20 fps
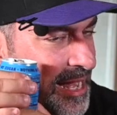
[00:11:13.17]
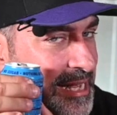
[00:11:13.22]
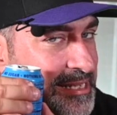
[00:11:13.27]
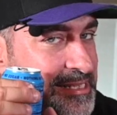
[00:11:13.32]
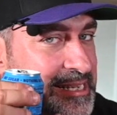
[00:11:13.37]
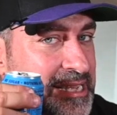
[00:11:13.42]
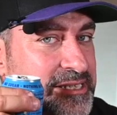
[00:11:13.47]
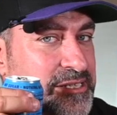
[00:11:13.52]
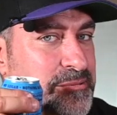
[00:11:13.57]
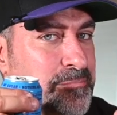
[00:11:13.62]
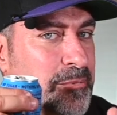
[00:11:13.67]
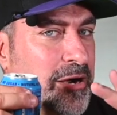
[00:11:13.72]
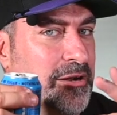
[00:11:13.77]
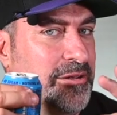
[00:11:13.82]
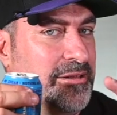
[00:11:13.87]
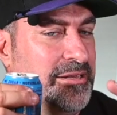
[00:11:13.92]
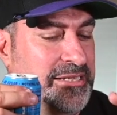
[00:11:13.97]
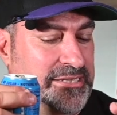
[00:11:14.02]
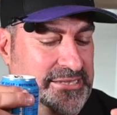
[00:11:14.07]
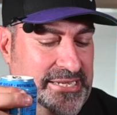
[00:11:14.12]
has that
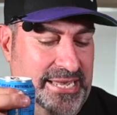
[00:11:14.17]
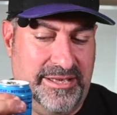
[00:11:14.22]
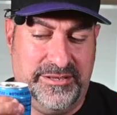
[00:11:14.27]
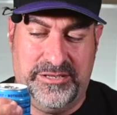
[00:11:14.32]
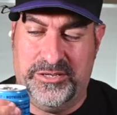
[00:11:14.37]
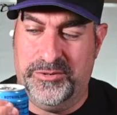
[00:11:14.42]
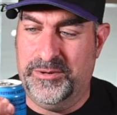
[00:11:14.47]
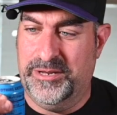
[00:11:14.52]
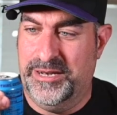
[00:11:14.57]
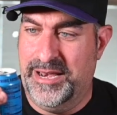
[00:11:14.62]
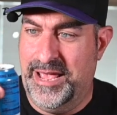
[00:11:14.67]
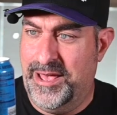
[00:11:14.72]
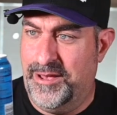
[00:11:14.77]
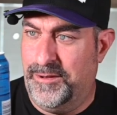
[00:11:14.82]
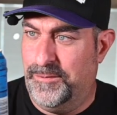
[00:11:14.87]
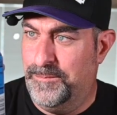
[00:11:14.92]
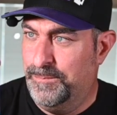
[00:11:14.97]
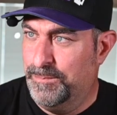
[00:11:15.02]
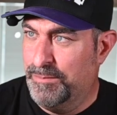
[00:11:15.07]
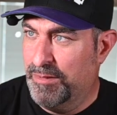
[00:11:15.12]
sparkling sound to it.
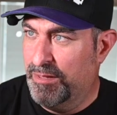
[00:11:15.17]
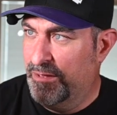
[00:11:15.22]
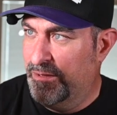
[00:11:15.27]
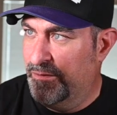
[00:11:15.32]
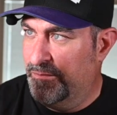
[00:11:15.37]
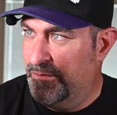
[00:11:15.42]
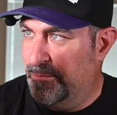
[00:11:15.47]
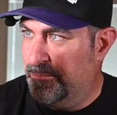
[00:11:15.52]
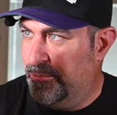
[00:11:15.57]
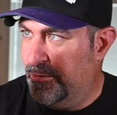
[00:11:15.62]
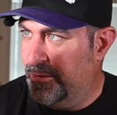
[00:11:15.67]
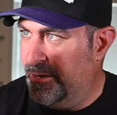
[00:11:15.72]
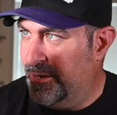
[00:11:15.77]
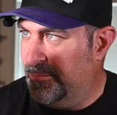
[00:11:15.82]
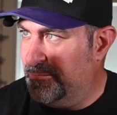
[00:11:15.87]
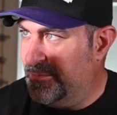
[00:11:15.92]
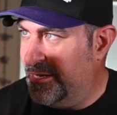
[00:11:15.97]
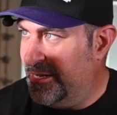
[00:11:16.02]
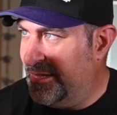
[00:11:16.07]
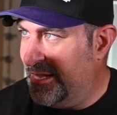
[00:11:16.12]
Now, if I put it
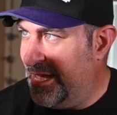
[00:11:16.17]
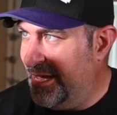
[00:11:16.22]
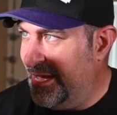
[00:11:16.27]
up to the